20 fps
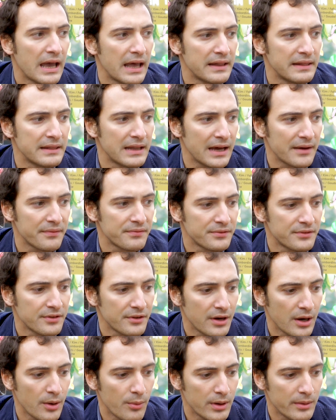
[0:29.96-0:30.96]
And
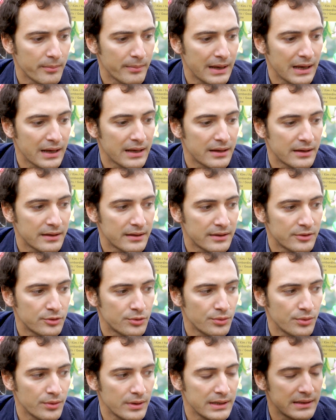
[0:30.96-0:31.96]
after I went back
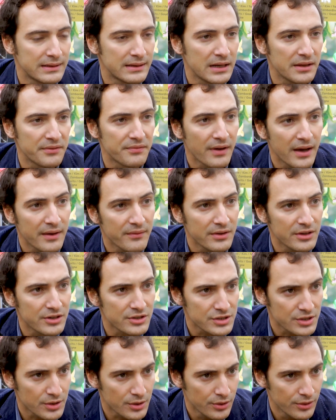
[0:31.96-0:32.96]
to Italy 5
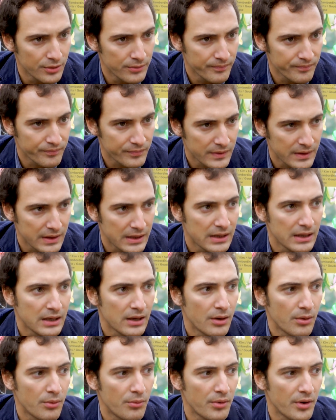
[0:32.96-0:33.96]
years ago,
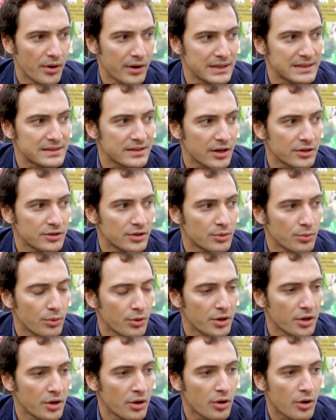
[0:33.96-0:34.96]
where I started
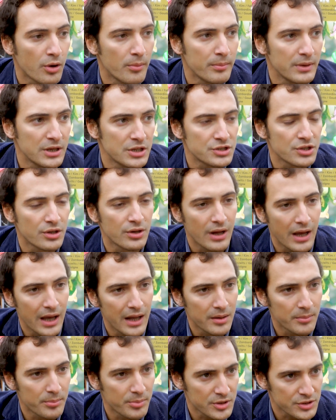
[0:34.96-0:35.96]
working on commission
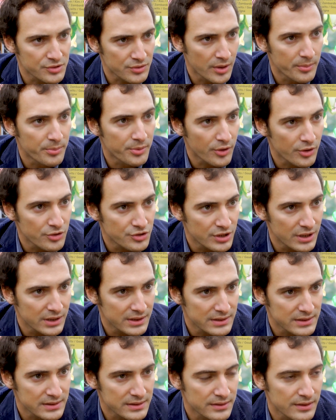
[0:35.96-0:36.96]
and personal
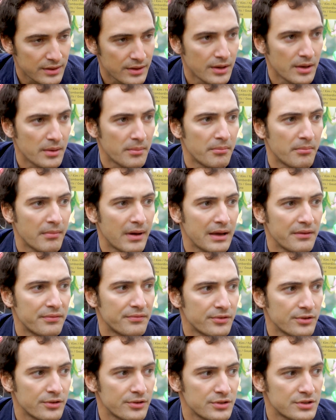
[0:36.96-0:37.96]
projects. My
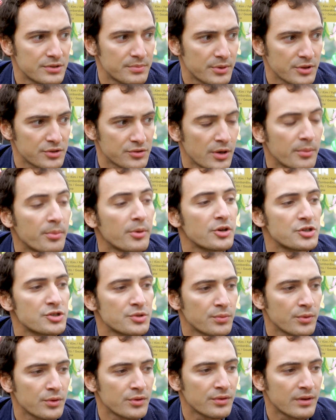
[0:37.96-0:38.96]
first personal
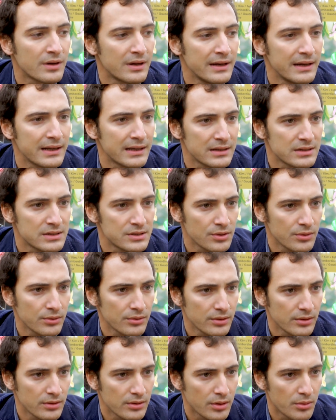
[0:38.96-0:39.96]
project was Clinical
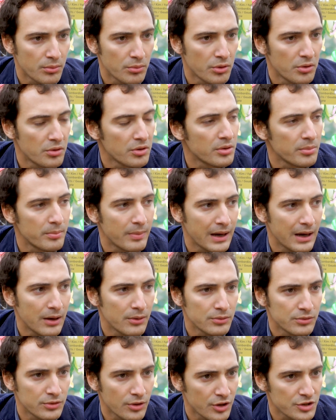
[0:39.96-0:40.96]
Zone, a work
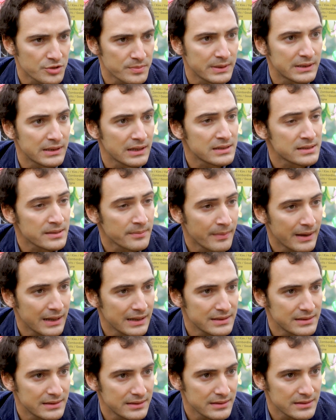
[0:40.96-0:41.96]
about hospitals and
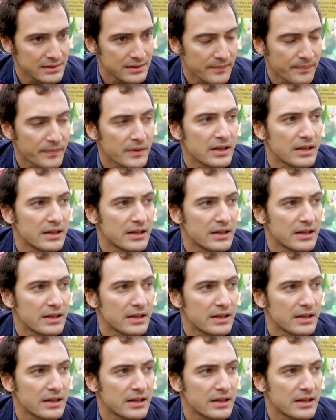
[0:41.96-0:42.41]
medicines.